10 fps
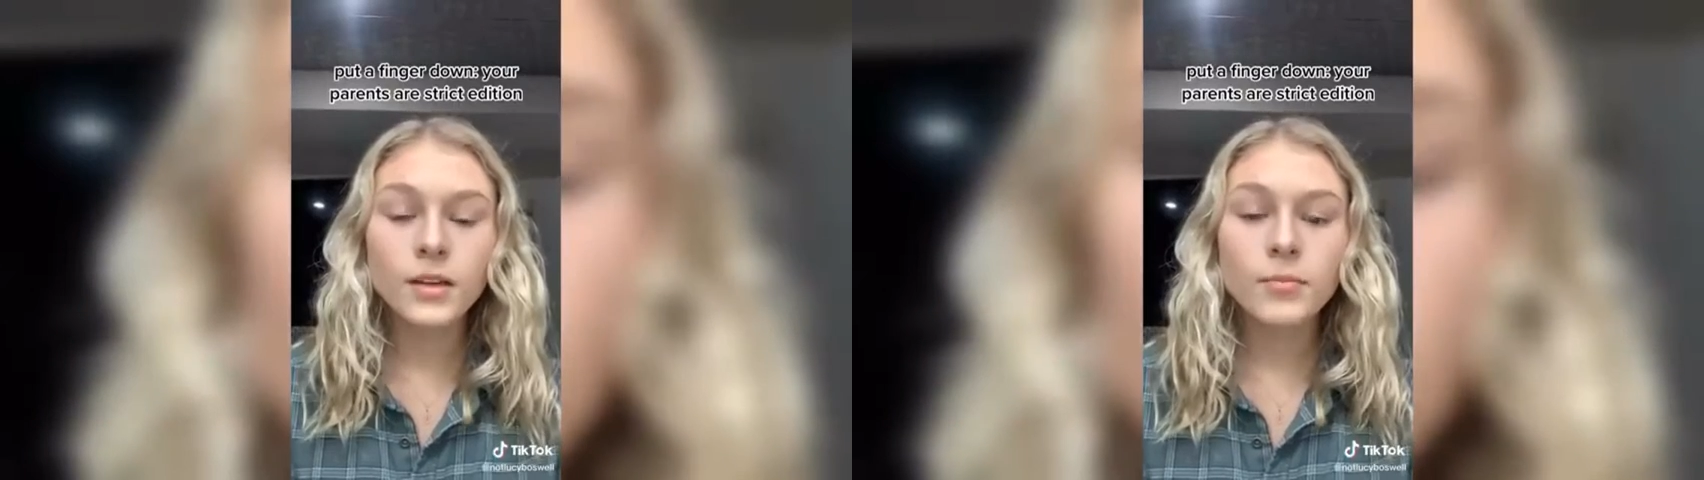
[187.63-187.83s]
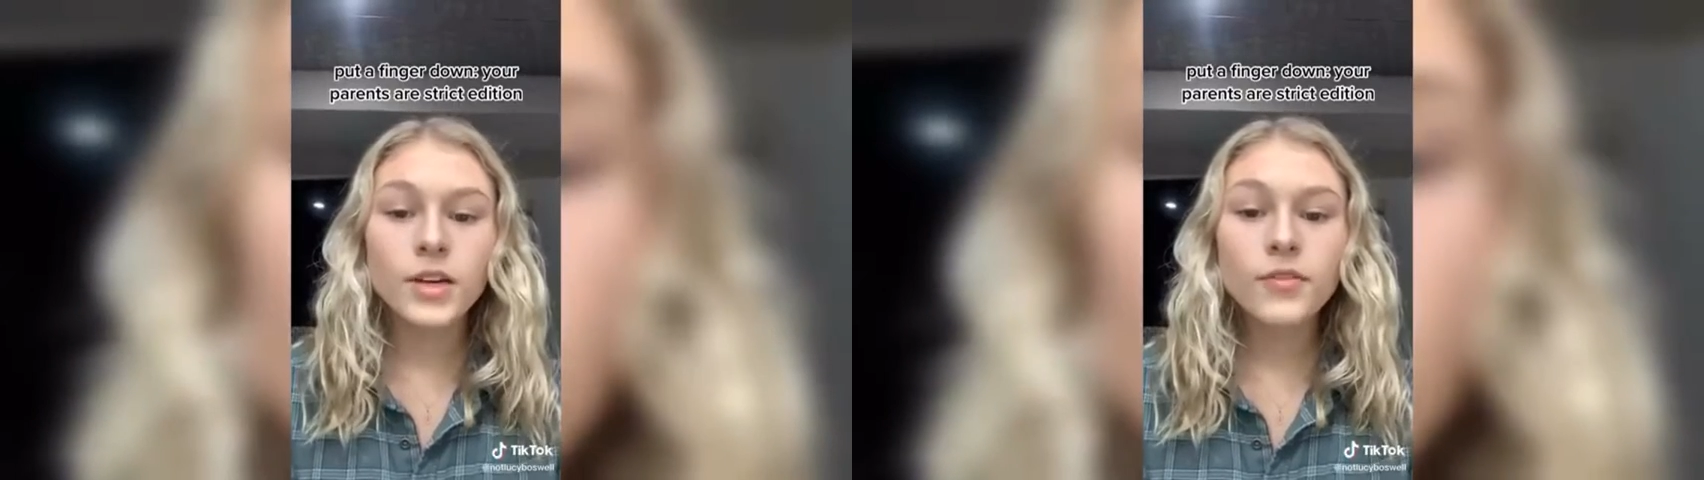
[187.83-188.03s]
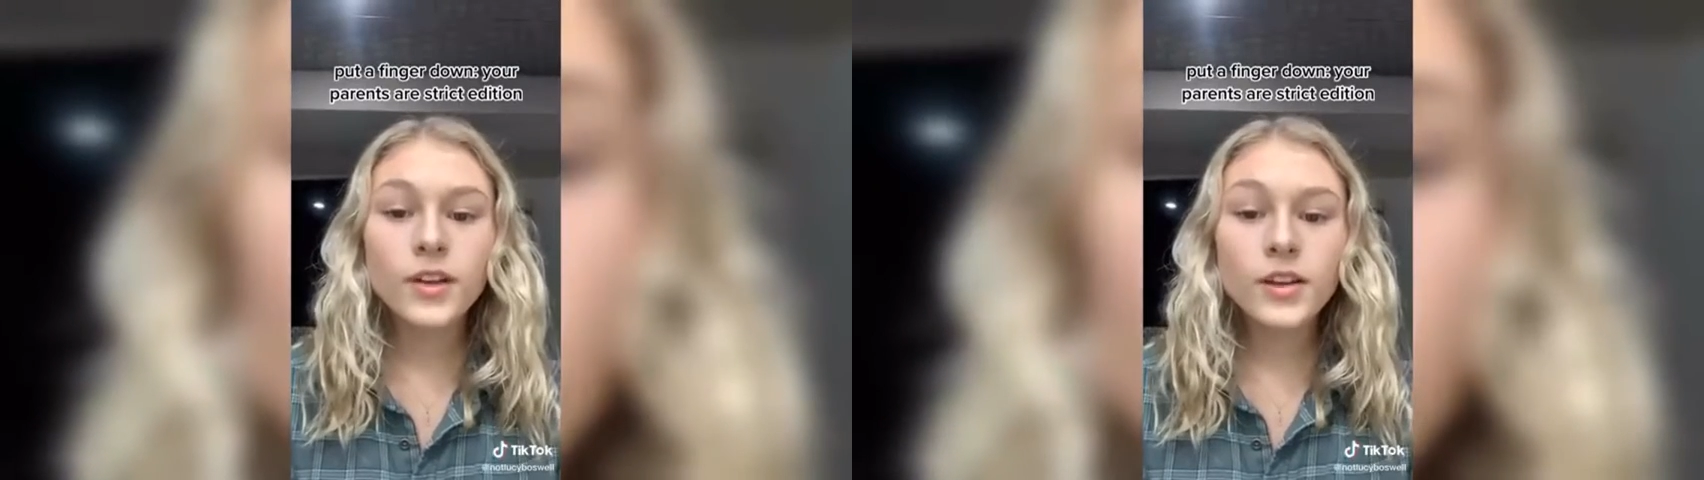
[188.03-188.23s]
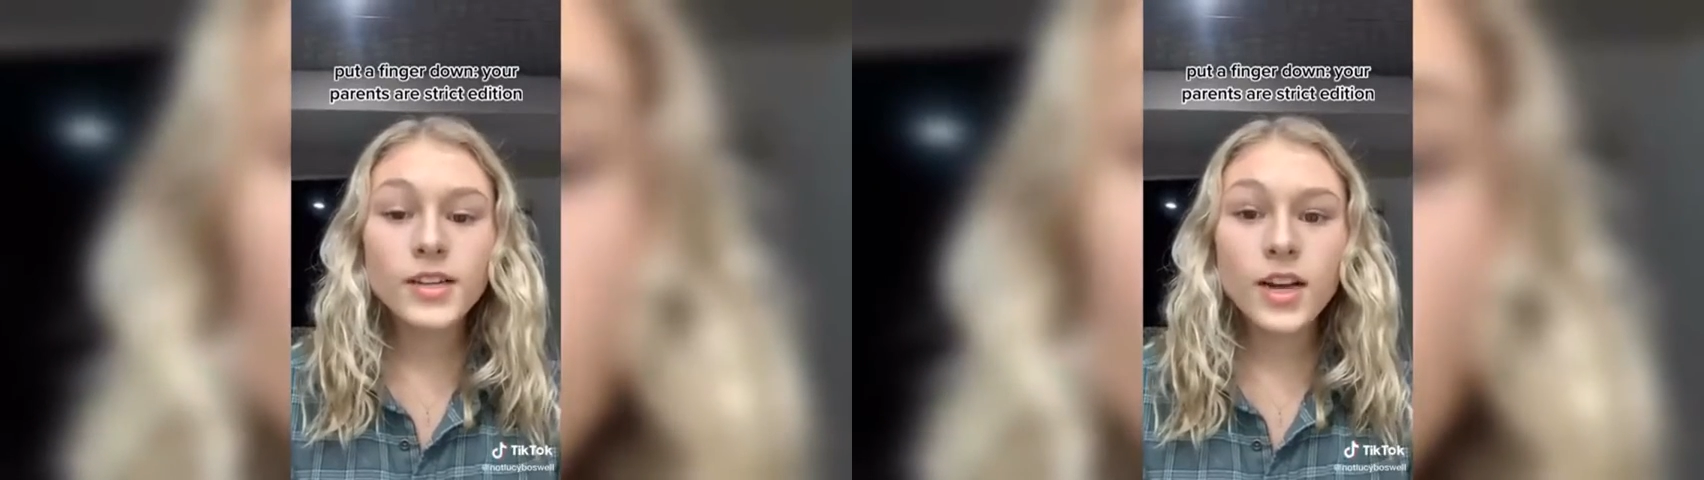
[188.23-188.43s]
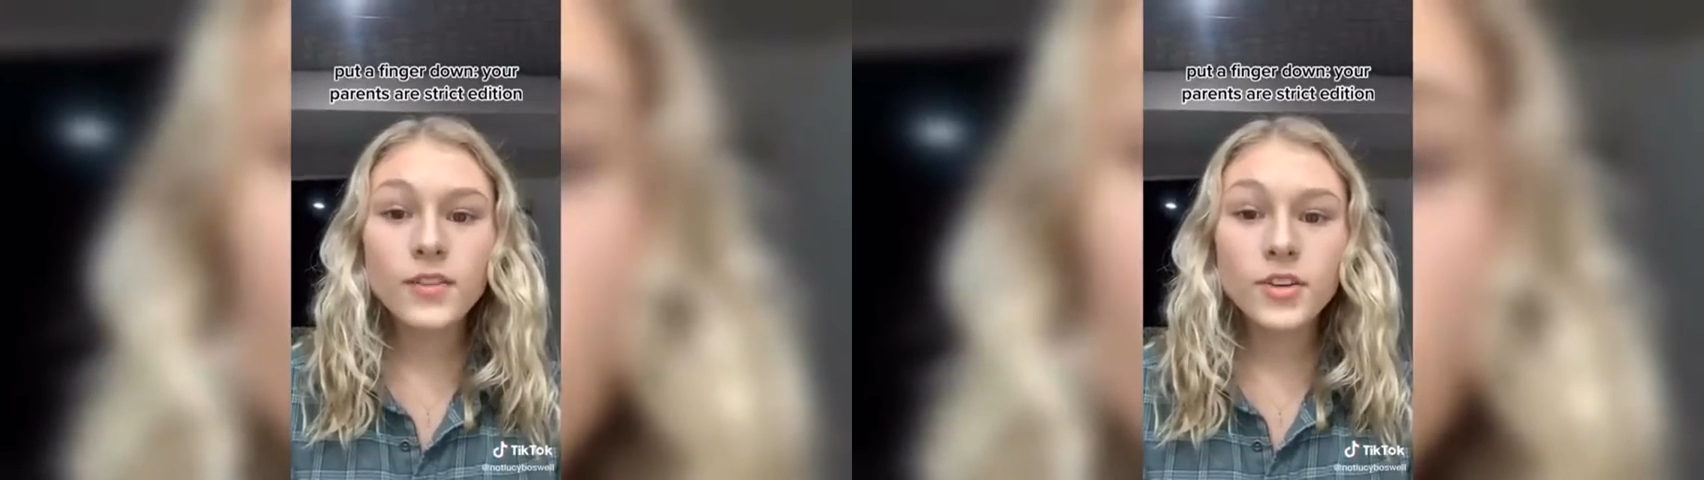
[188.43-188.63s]
Put a finger
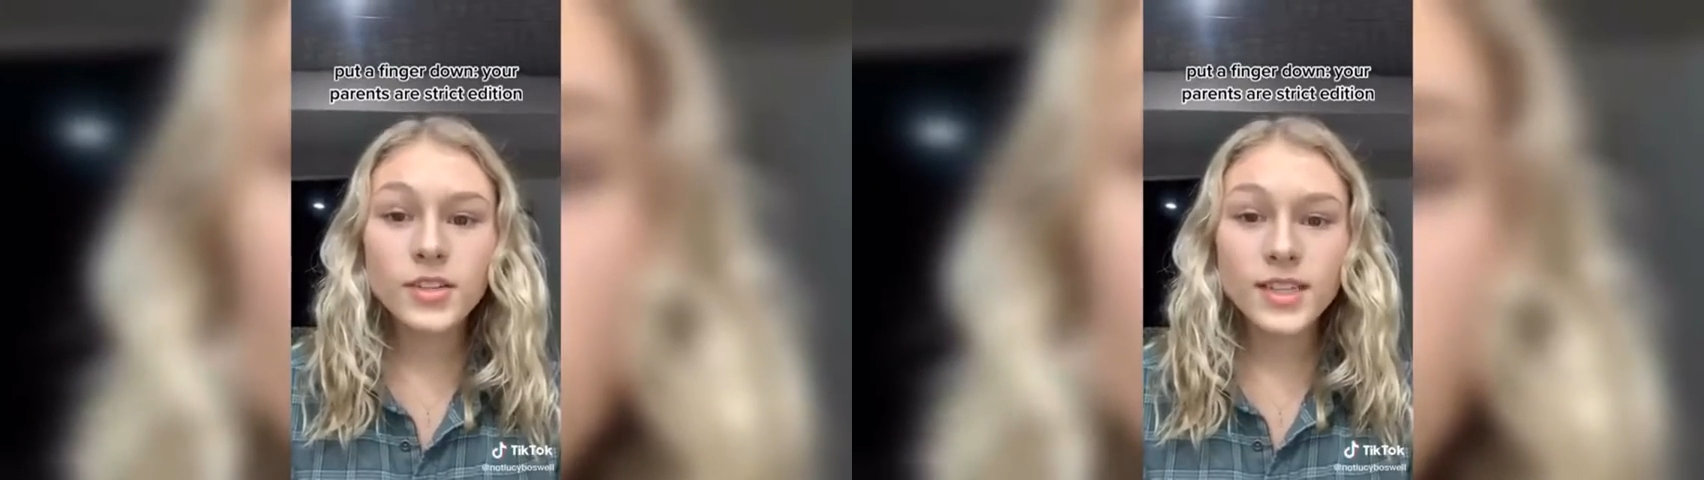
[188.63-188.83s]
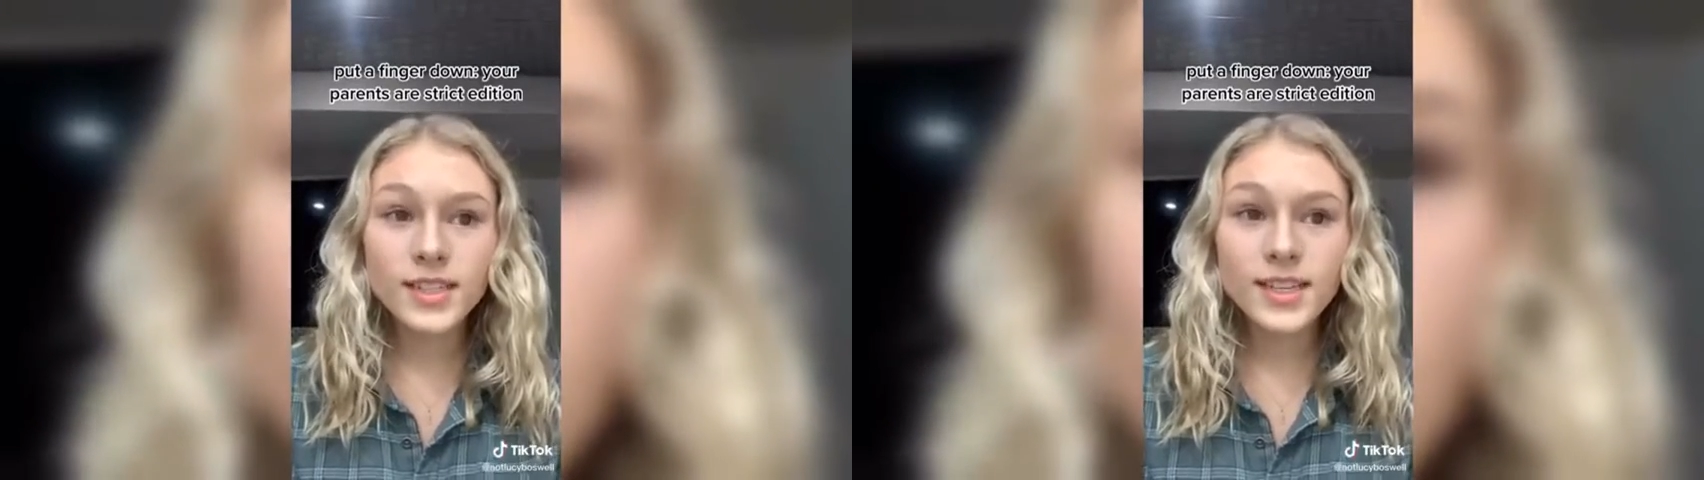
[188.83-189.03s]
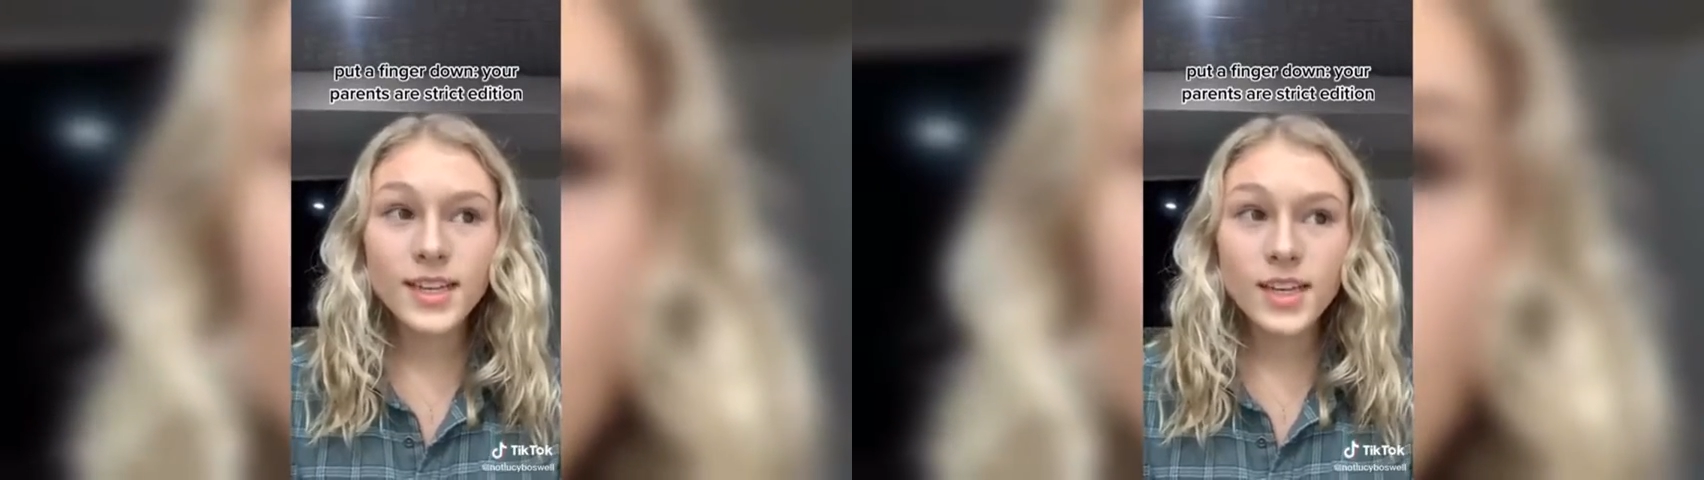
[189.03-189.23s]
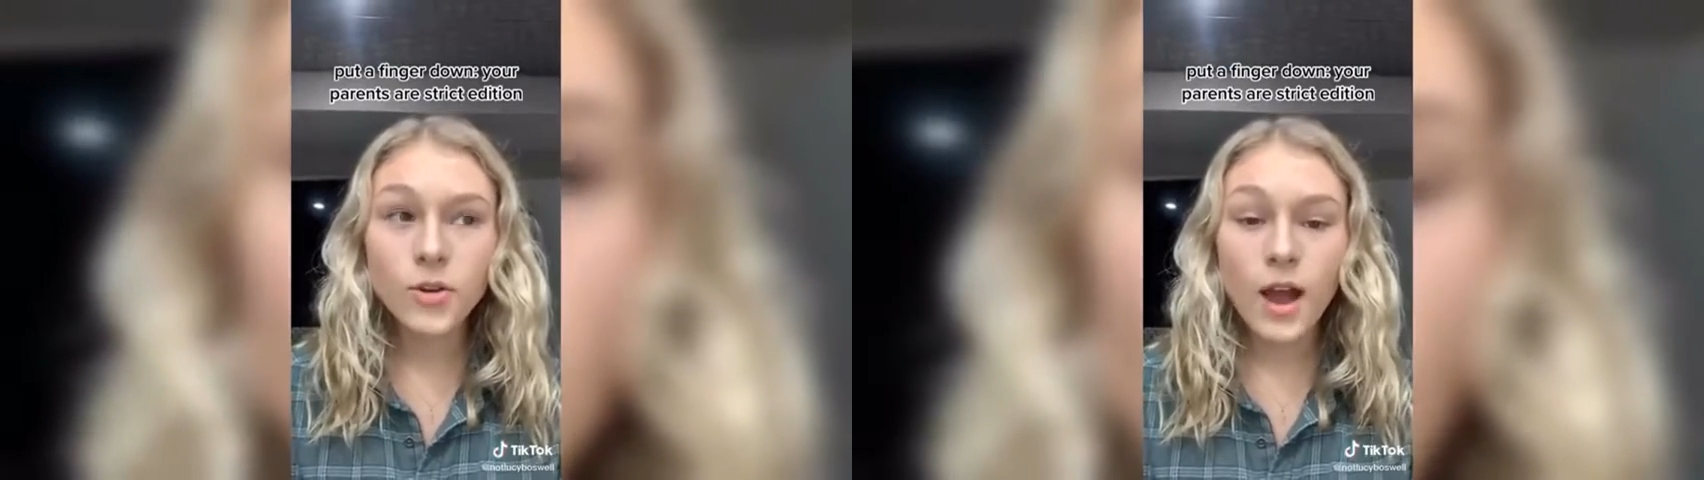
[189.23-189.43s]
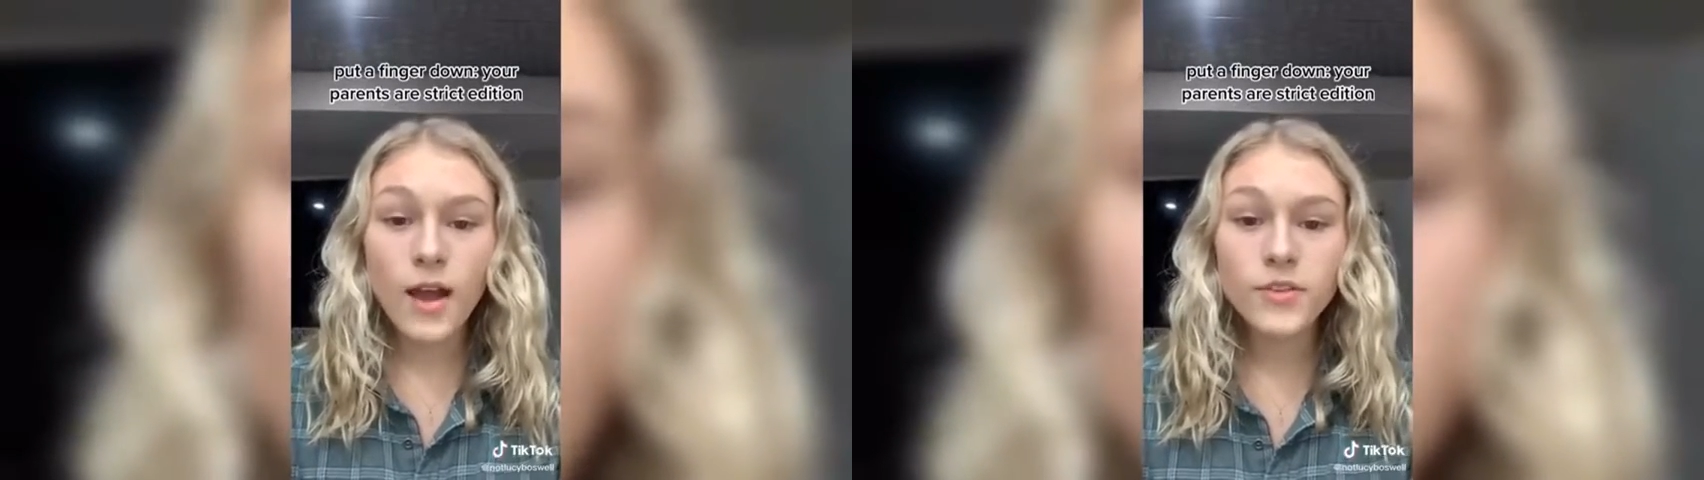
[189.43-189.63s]
down if you're 16 and
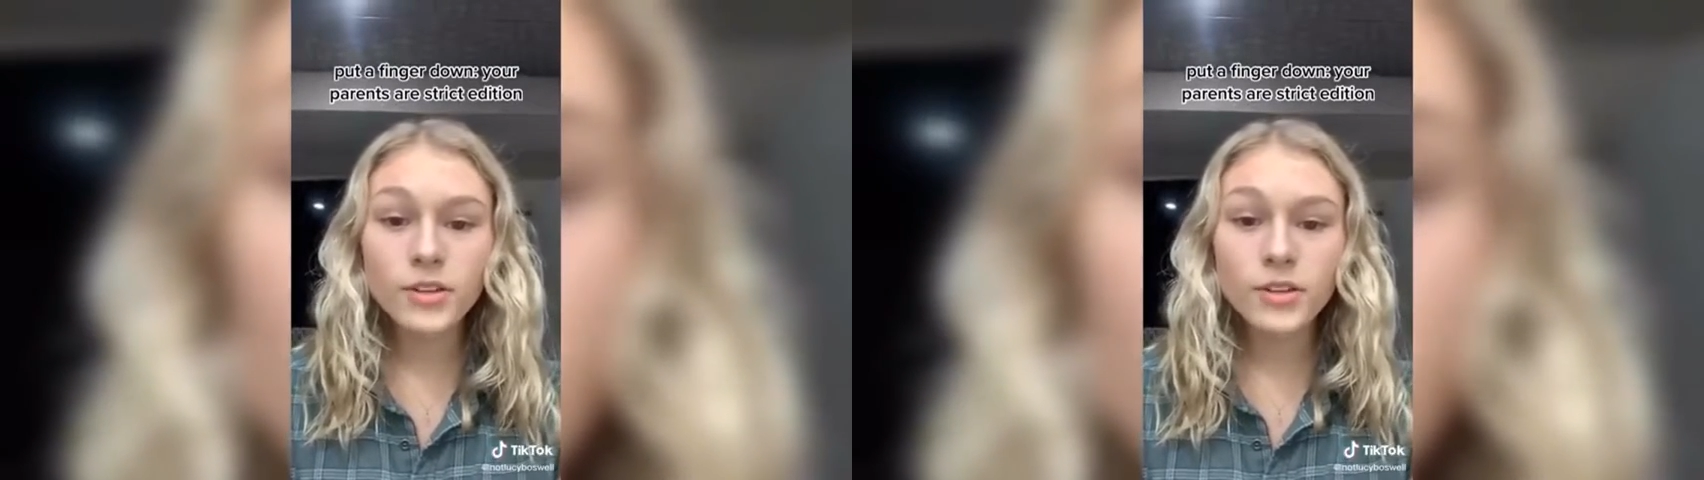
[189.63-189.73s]
you have